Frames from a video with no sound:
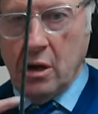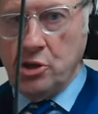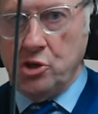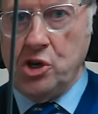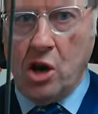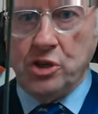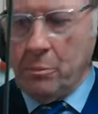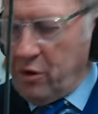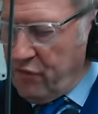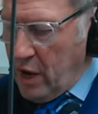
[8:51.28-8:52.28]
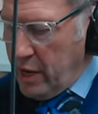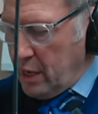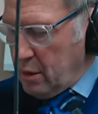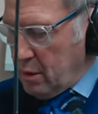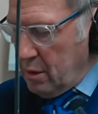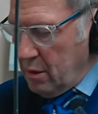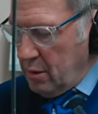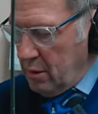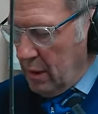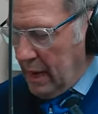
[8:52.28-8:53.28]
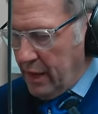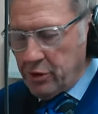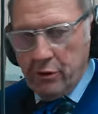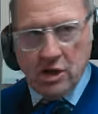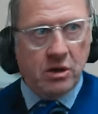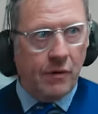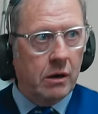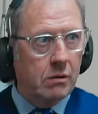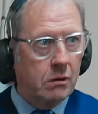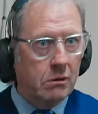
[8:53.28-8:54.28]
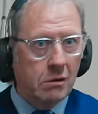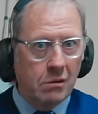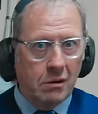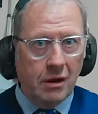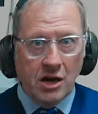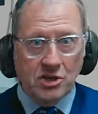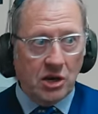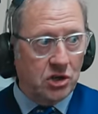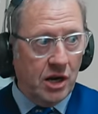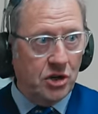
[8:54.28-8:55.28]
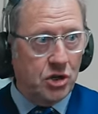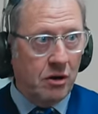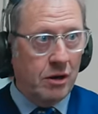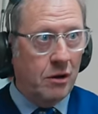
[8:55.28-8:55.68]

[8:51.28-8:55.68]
to the charge amplifier, and the rest of it is actually history.